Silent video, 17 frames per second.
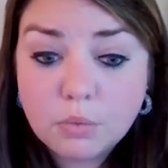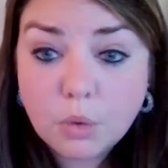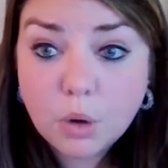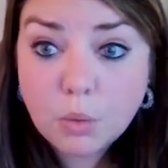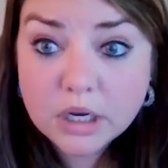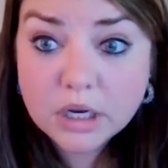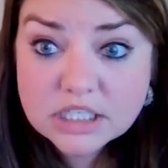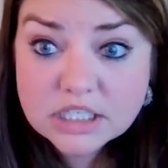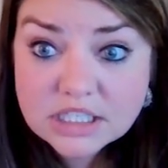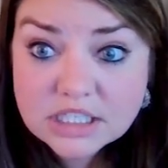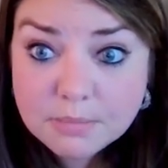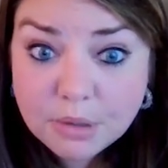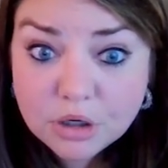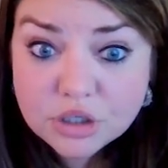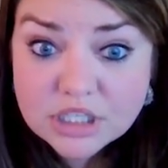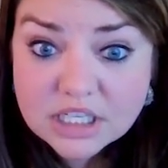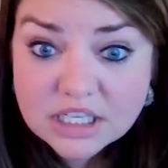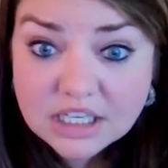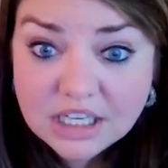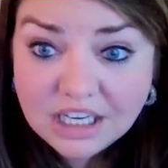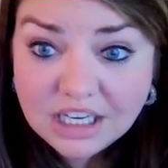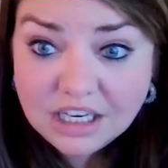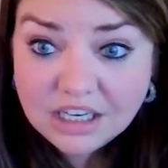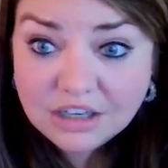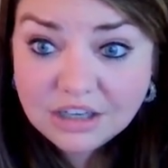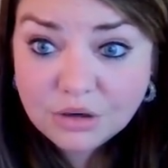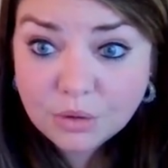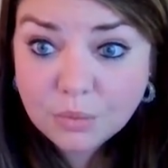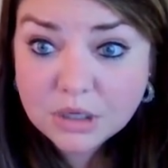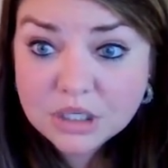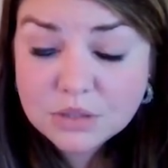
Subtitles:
well, what does the person need, or what